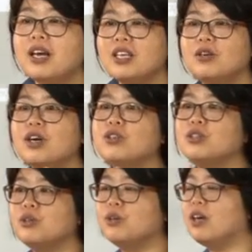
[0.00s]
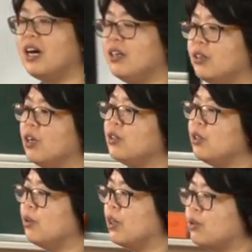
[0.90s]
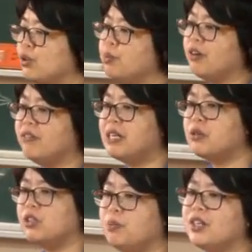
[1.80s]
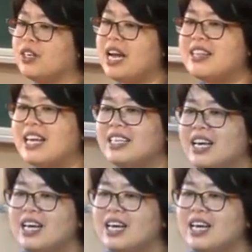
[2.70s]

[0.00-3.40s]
You go to a group of language speakers and then